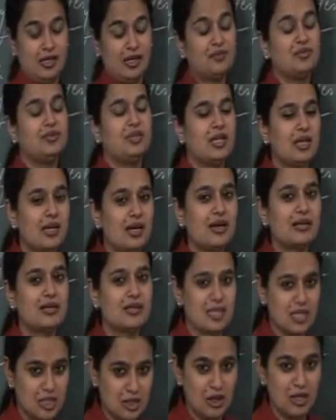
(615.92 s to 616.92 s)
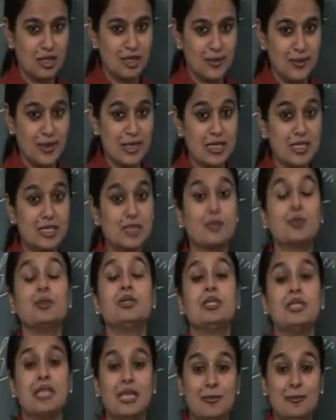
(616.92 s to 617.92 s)
If they are synonymous, so
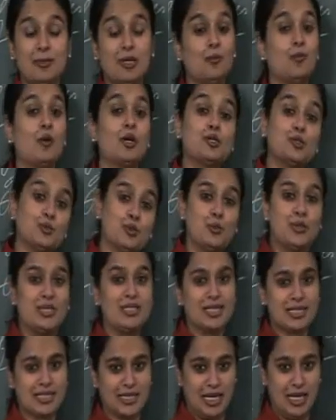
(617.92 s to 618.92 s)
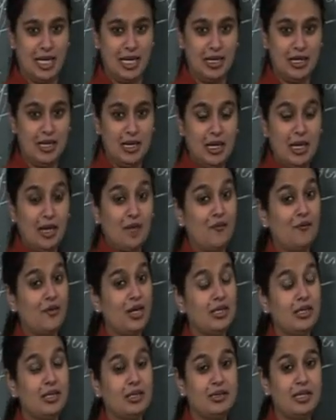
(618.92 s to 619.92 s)
tell me what you will say,
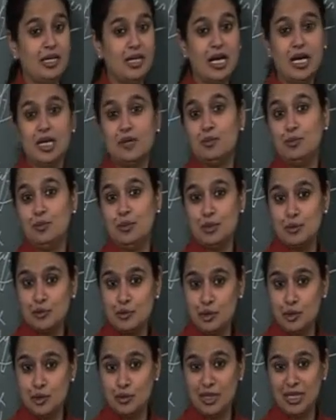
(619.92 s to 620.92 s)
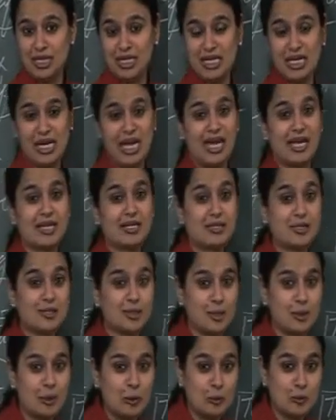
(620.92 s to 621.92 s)
whether they are mutually
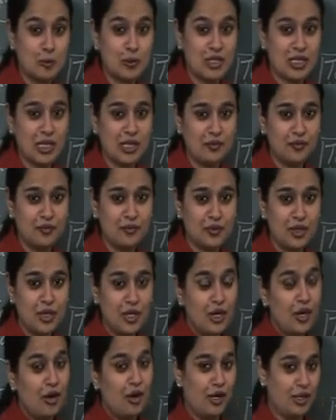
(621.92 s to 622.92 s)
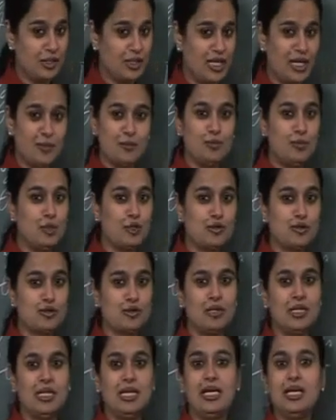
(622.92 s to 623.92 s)
exclusive or they are
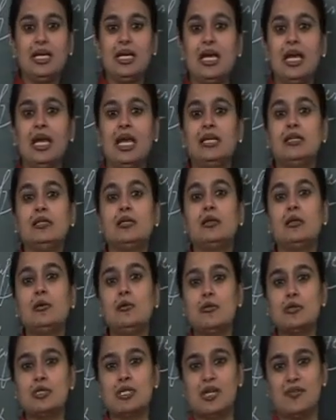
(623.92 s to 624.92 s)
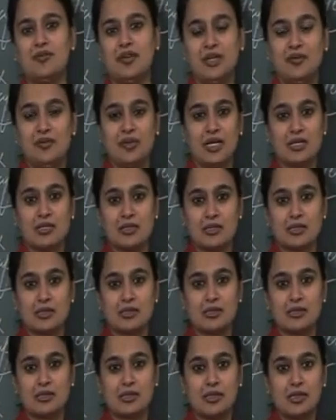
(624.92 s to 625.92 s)
mutually inclusive
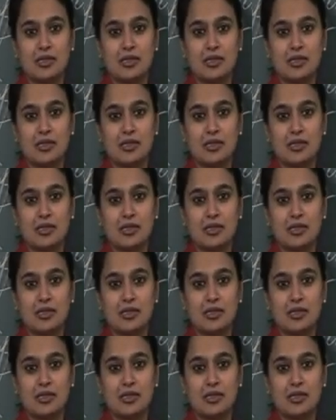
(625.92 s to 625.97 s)
events.